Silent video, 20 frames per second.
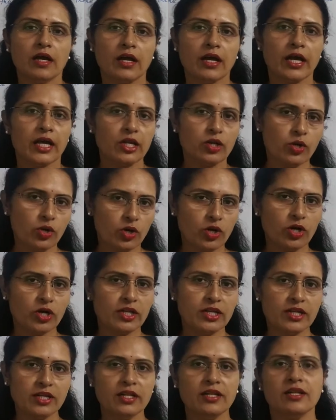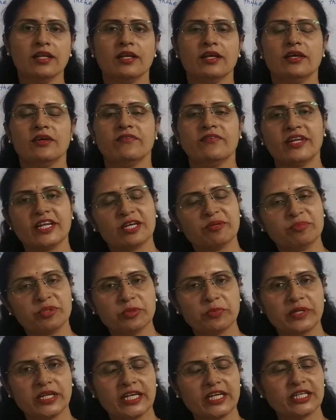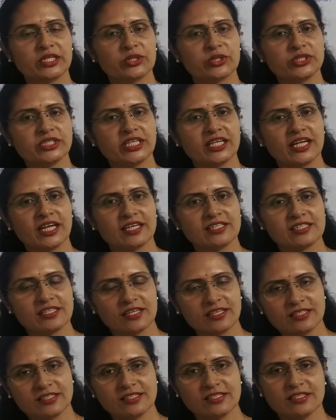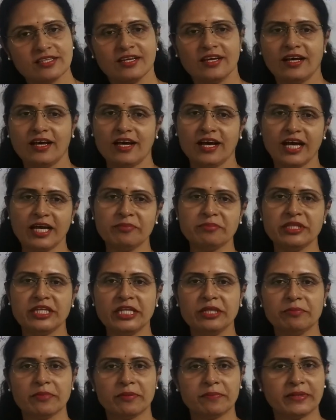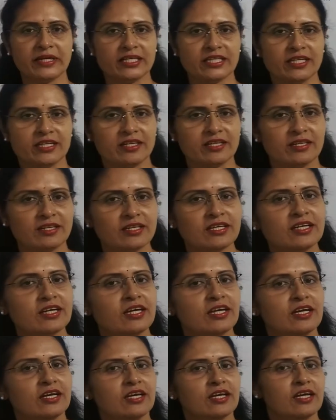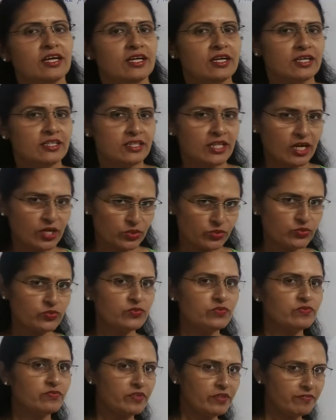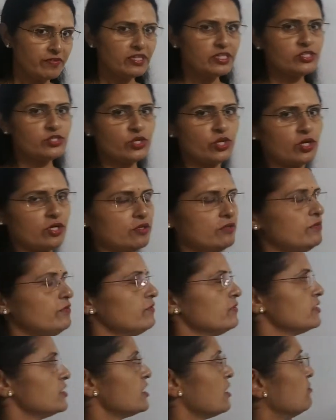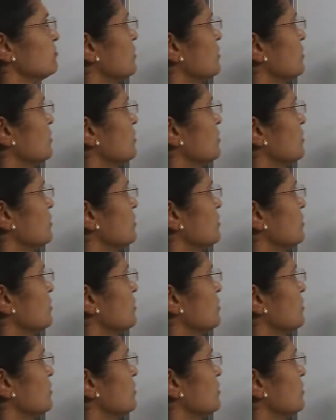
Hello all, welcome to Brilliant Coaching Classes. I am Nilima Patil. Now we will solve sum